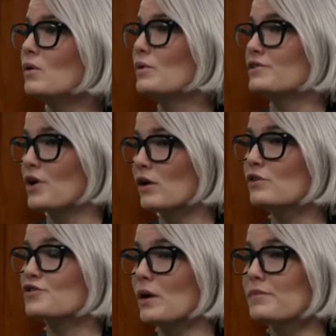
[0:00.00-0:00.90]
with
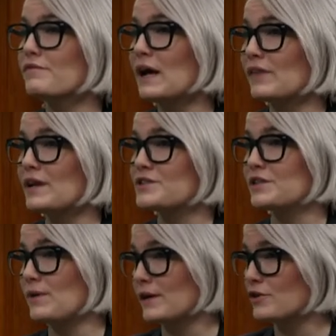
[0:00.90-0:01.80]
Donald Trump, the fact that his
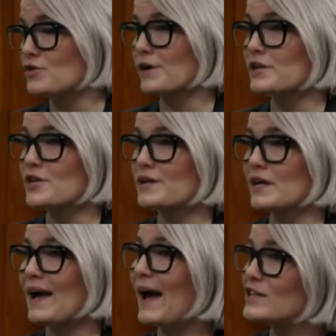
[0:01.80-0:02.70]
deregulatory
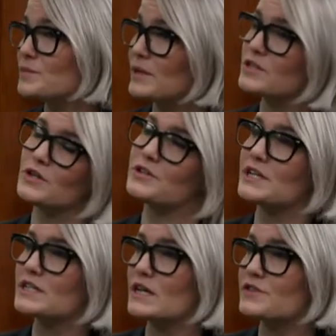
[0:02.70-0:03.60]
agenda has been so
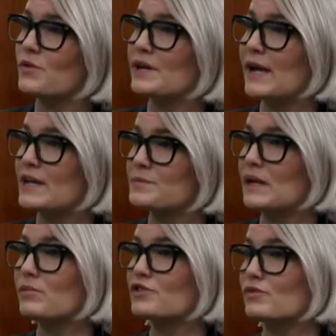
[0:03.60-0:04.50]
successful and he has been
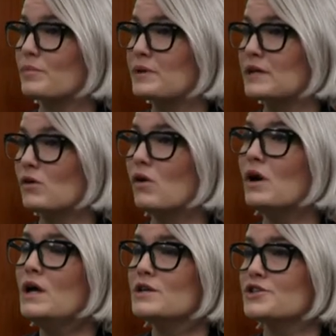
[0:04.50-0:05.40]
able to repeal
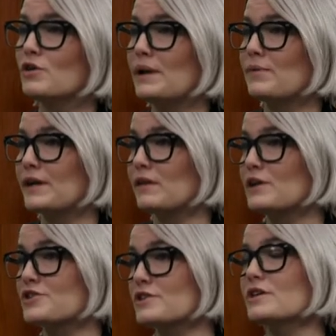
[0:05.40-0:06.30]
so many
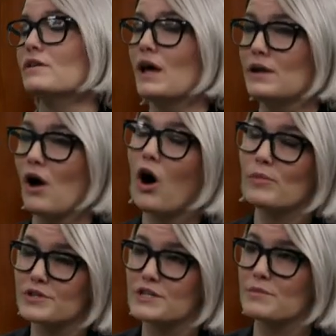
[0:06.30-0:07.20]
regulations and
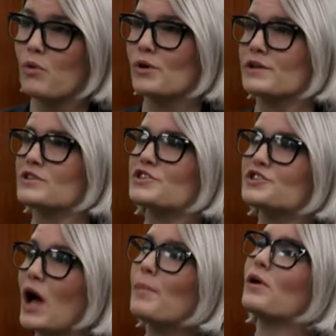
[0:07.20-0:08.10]
almost as important,
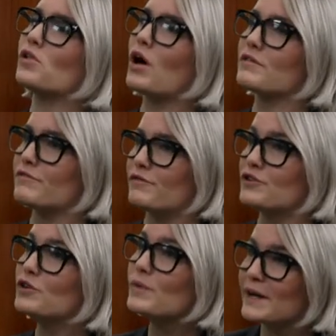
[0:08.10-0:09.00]
stop a lot of
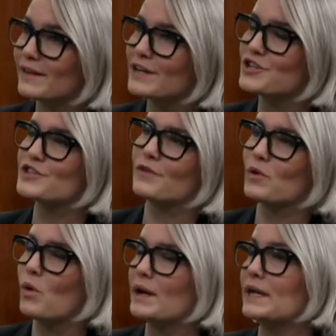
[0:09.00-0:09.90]
new regulations from
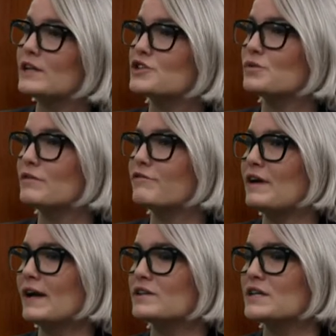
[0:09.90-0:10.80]
going into
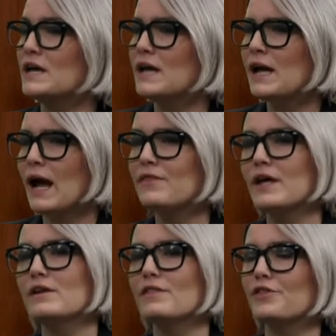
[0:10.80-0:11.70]
effect. And
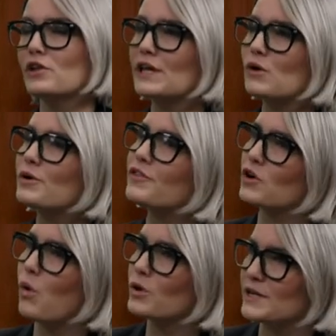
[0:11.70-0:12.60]
then the link with the
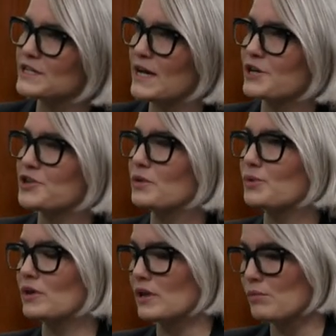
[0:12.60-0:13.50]
court is actually
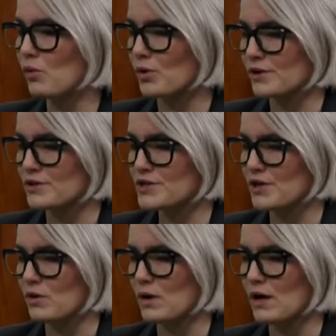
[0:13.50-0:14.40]
really important.
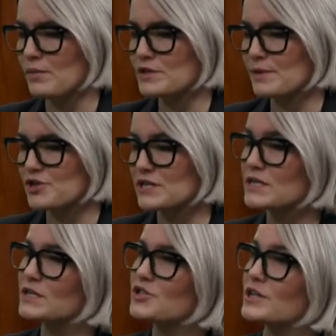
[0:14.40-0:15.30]
So especially
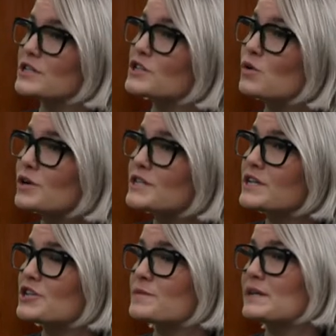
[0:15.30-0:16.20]
since Justice
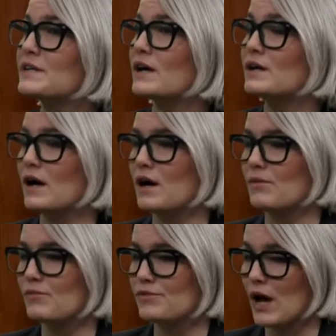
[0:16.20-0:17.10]
Gorsuch has been
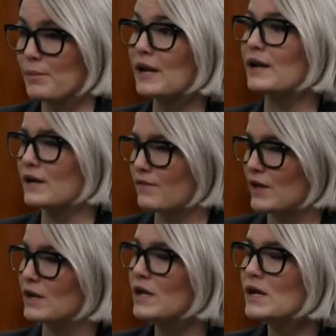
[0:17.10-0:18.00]
nominated and
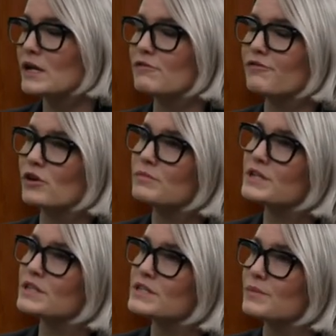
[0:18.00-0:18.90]
then confirmed
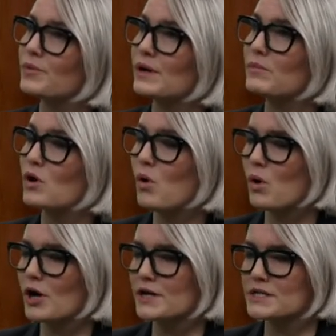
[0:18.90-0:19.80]
to the Supreme
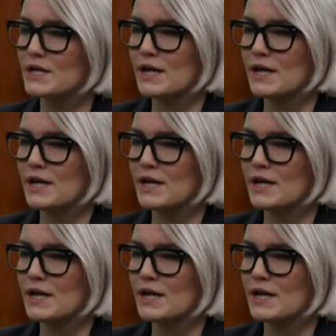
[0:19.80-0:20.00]
Court,